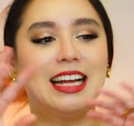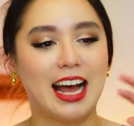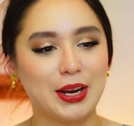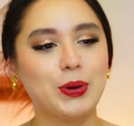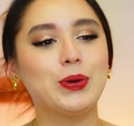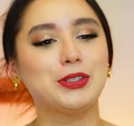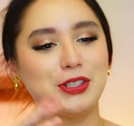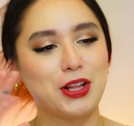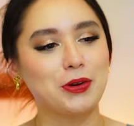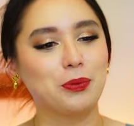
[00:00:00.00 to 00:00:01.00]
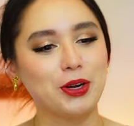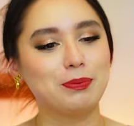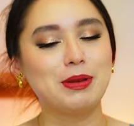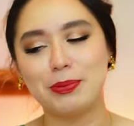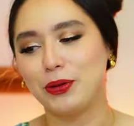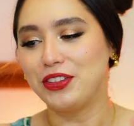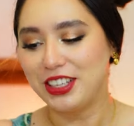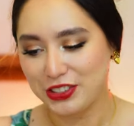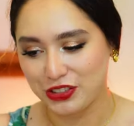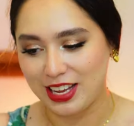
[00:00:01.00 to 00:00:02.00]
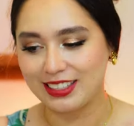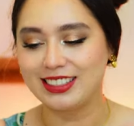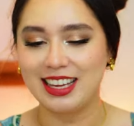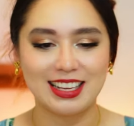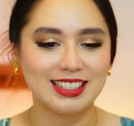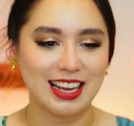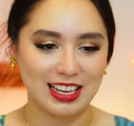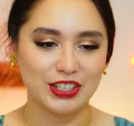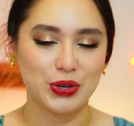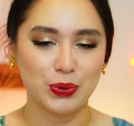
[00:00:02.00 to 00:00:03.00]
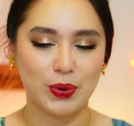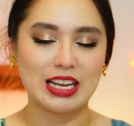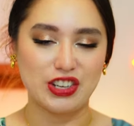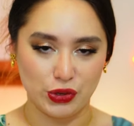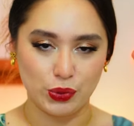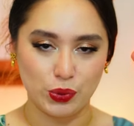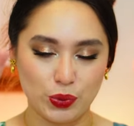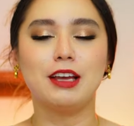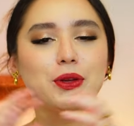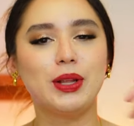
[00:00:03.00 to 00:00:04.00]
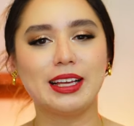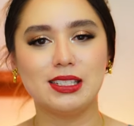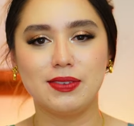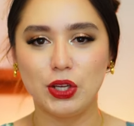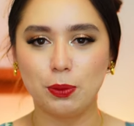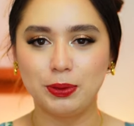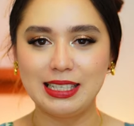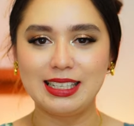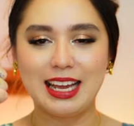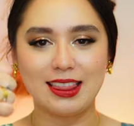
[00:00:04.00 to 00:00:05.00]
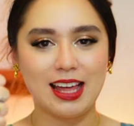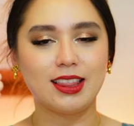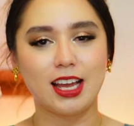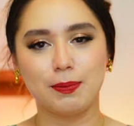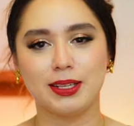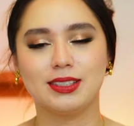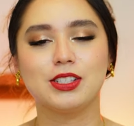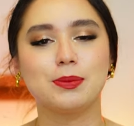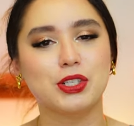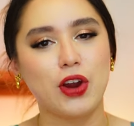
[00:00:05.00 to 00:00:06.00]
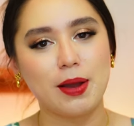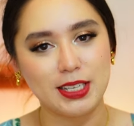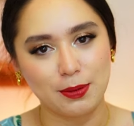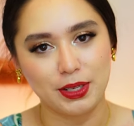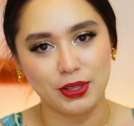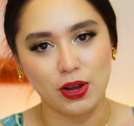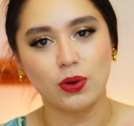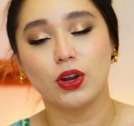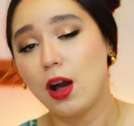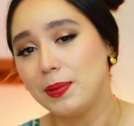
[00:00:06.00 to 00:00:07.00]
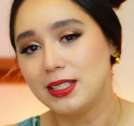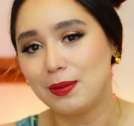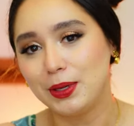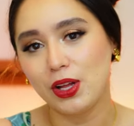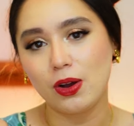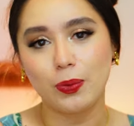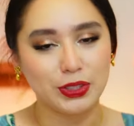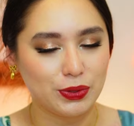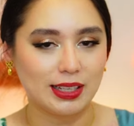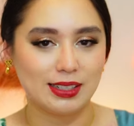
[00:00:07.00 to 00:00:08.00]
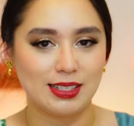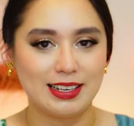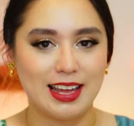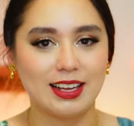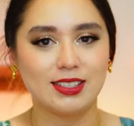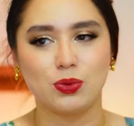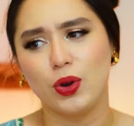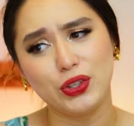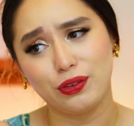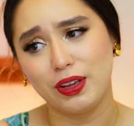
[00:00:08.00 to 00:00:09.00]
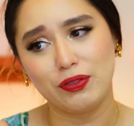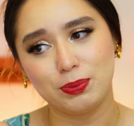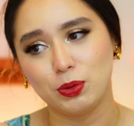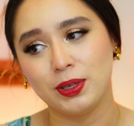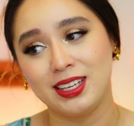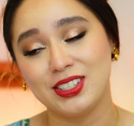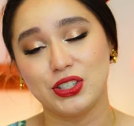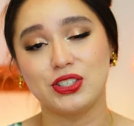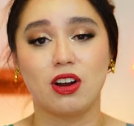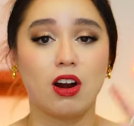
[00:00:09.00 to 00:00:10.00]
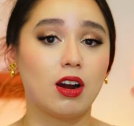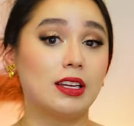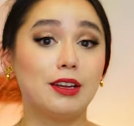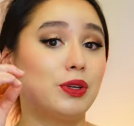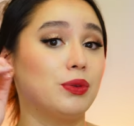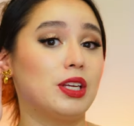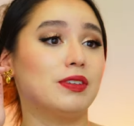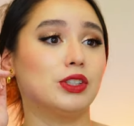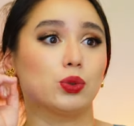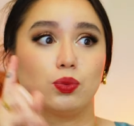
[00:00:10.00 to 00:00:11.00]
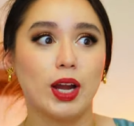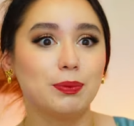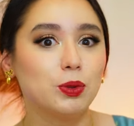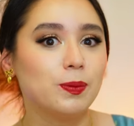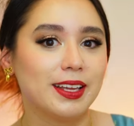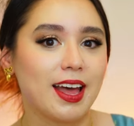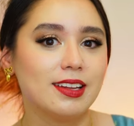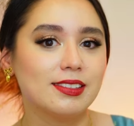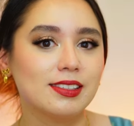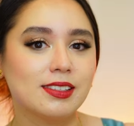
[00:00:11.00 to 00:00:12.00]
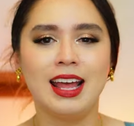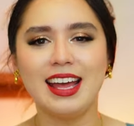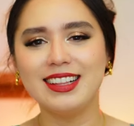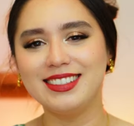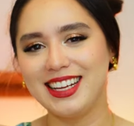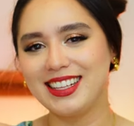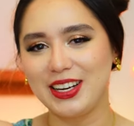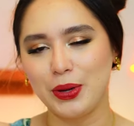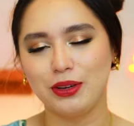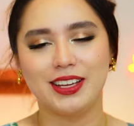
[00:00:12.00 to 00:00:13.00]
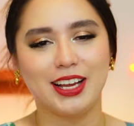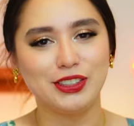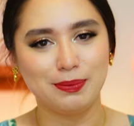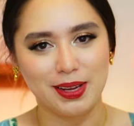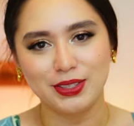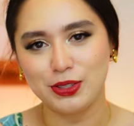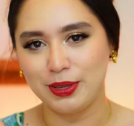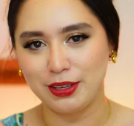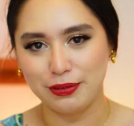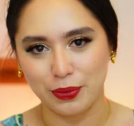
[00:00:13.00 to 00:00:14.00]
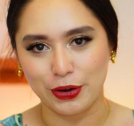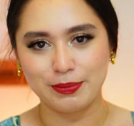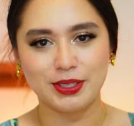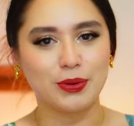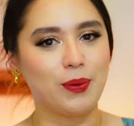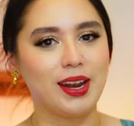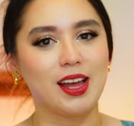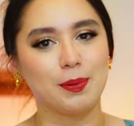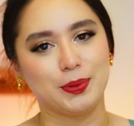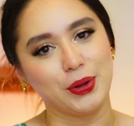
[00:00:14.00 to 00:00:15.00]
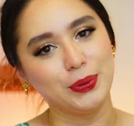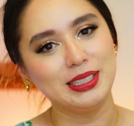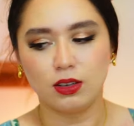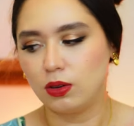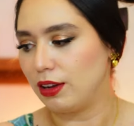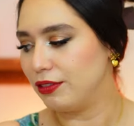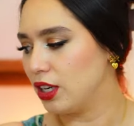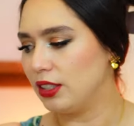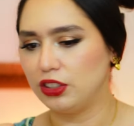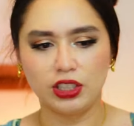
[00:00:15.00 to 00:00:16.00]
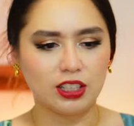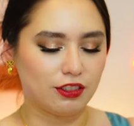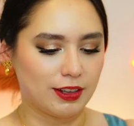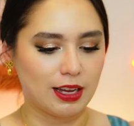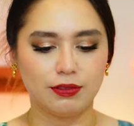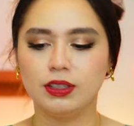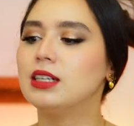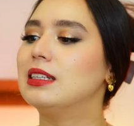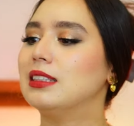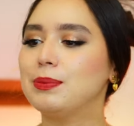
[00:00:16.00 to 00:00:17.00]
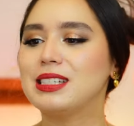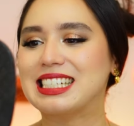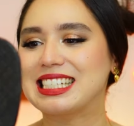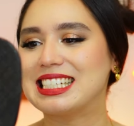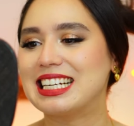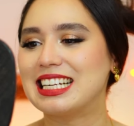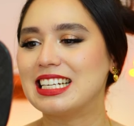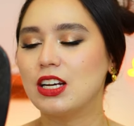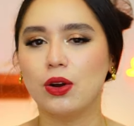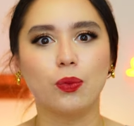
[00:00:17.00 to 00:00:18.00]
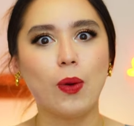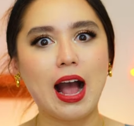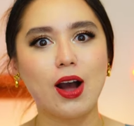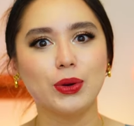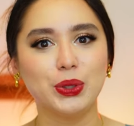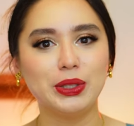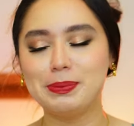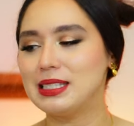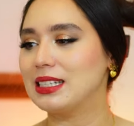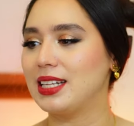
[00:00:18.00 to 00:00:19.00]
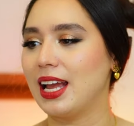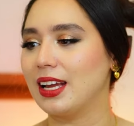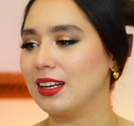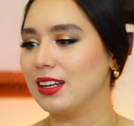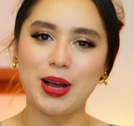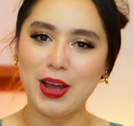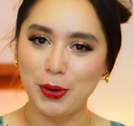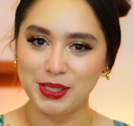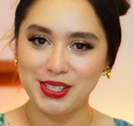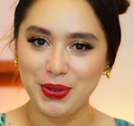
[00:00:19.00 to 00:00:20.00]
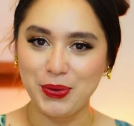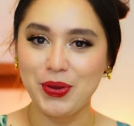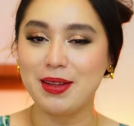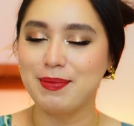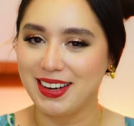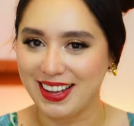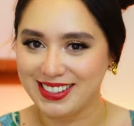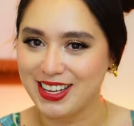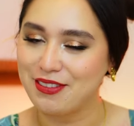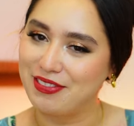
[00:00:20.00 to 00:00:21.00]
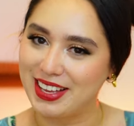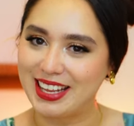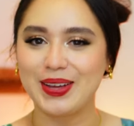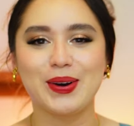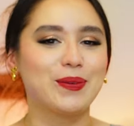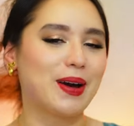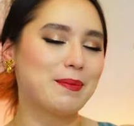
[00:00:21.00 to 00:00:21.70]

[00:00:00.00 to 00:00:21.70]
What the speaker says: I know there's a lot of weird people on the internet. Yes, I know, I know. If you like this video, please hit that like button, subscribe down below, comment down below what you'd like to see next, what your favorite Boomba inserts are, if you even tried Boomba yet, and ding that notification bell to be informed when I upload. Oh, I forgot to check if I have lipstick stain. Wow, no lipstick stain. I hope to see you in my next video.